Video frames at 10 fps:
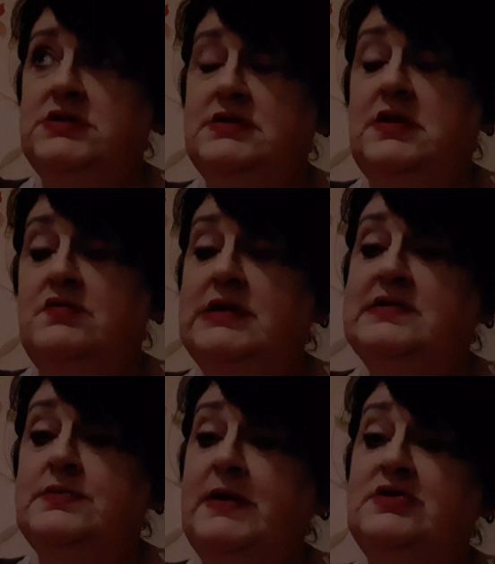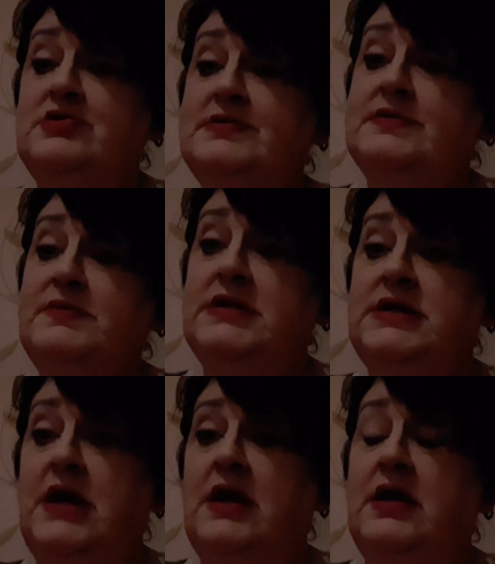they're really special to
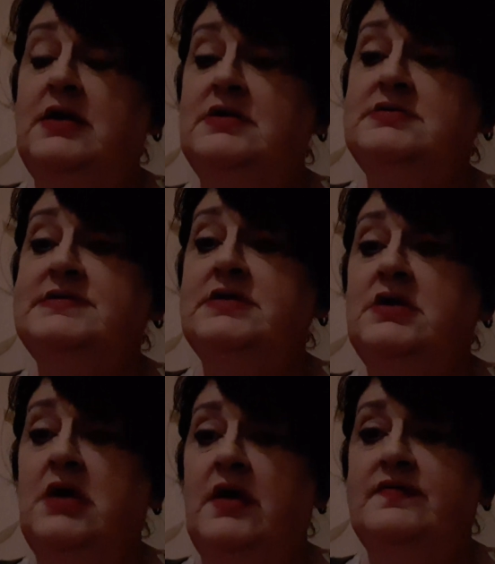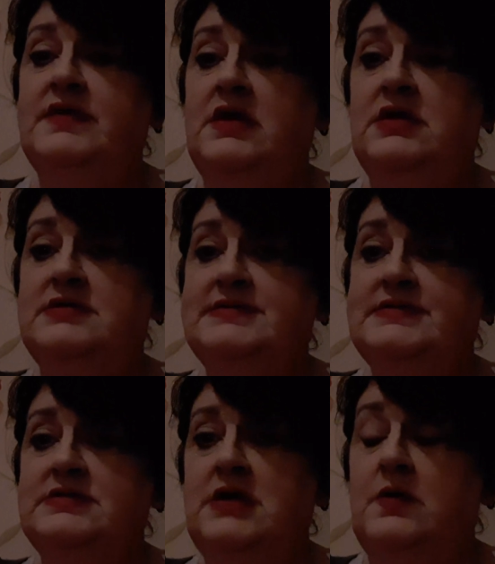me, and that
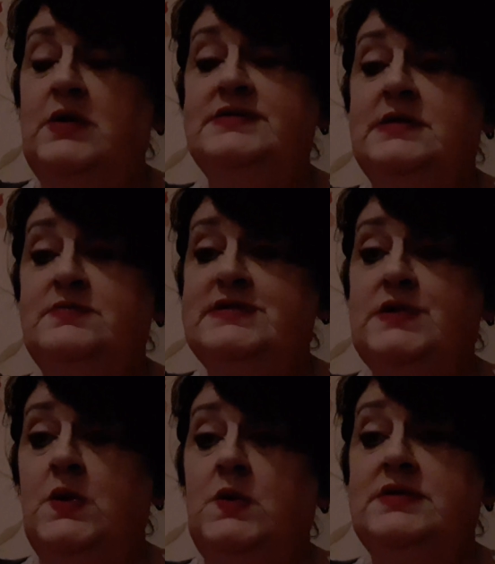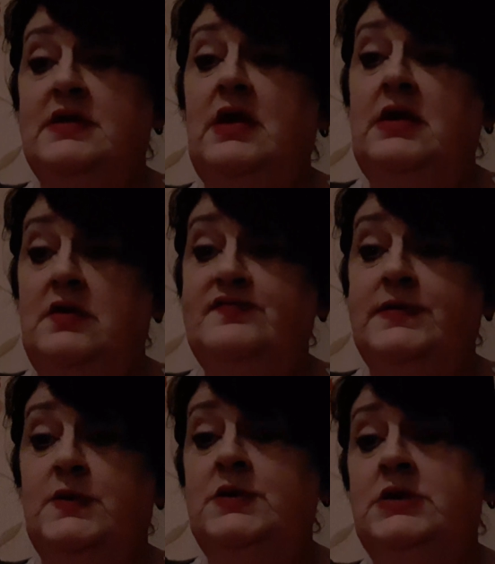I want them to know that I love
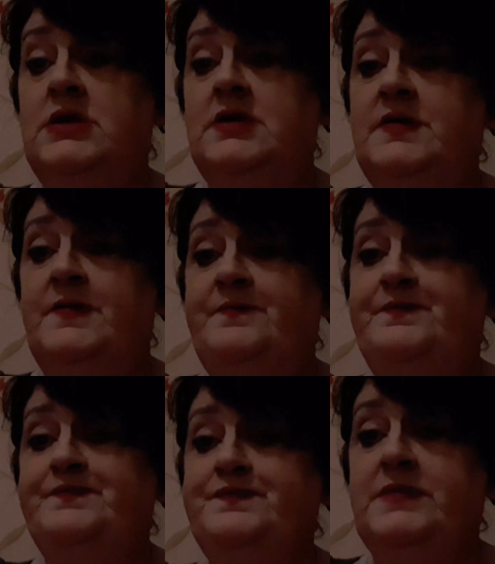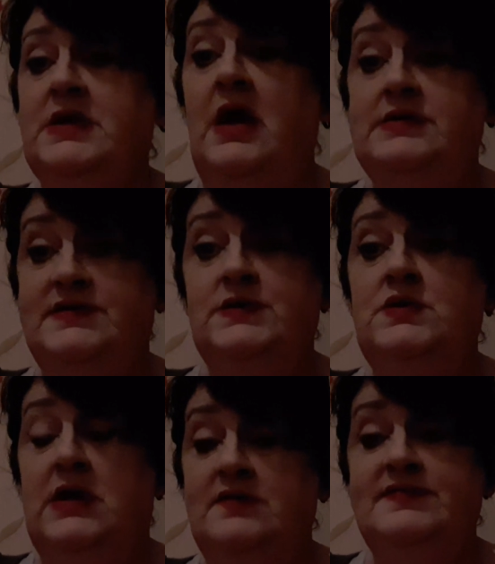you. I do
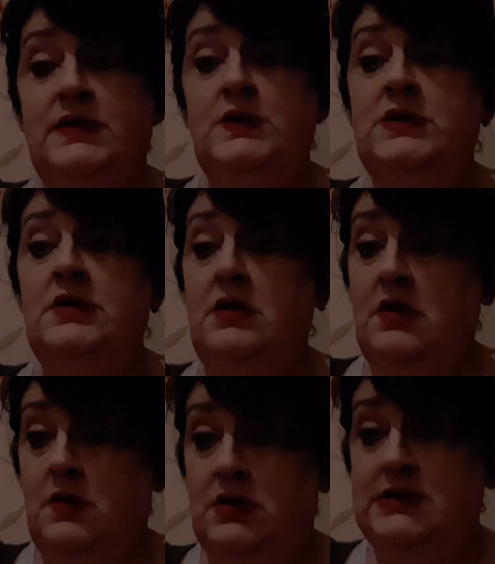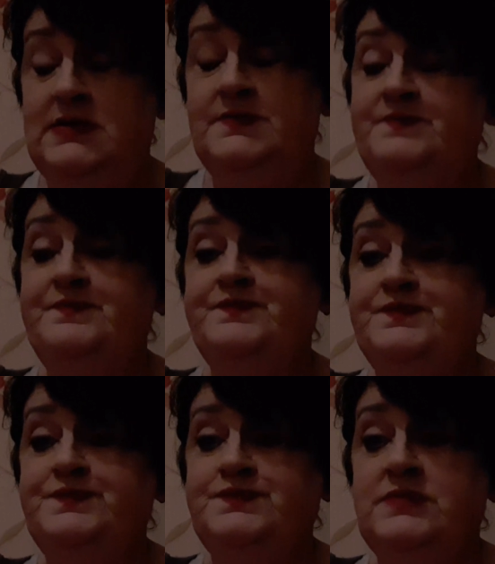love you all
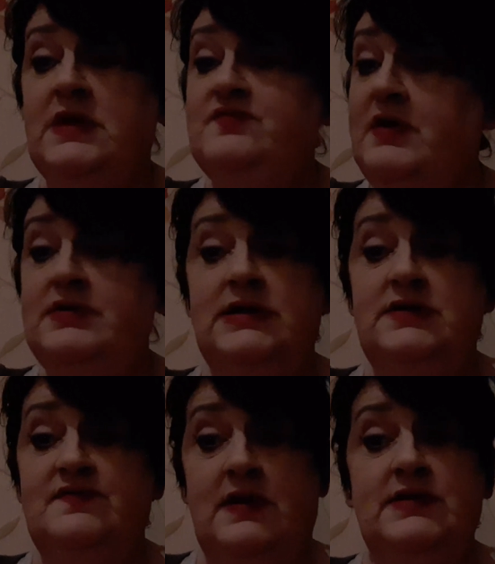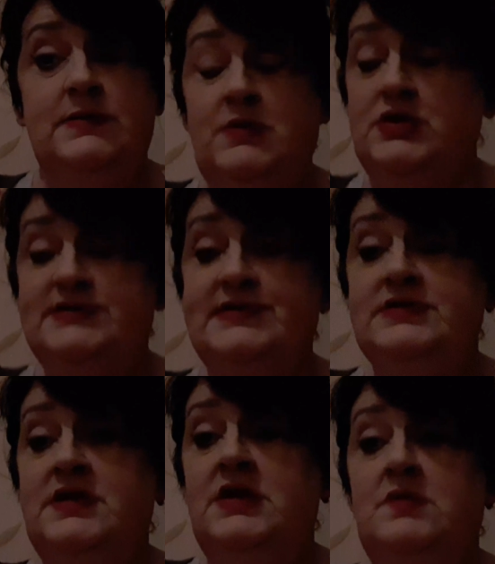very, very much,
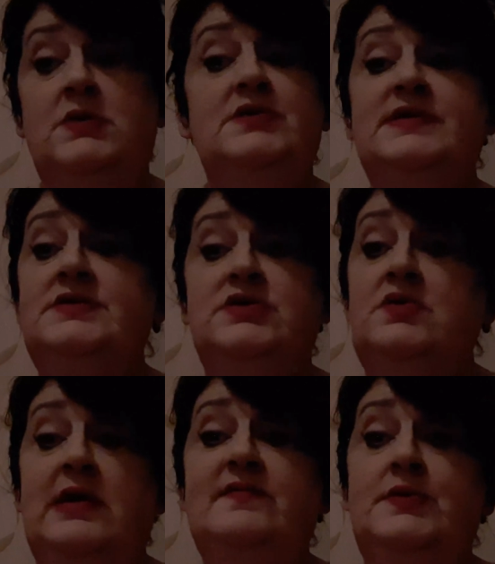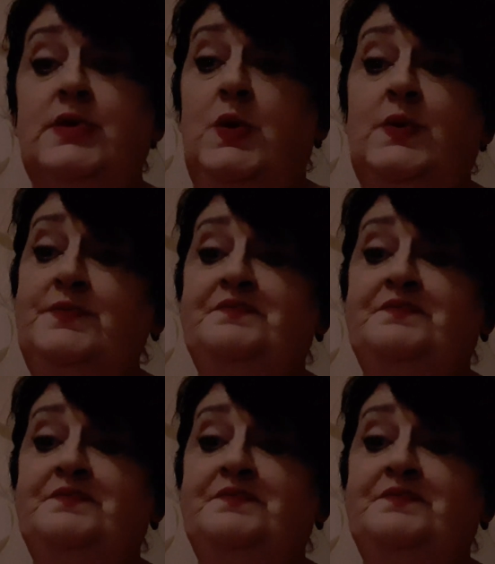more than you'll ever know.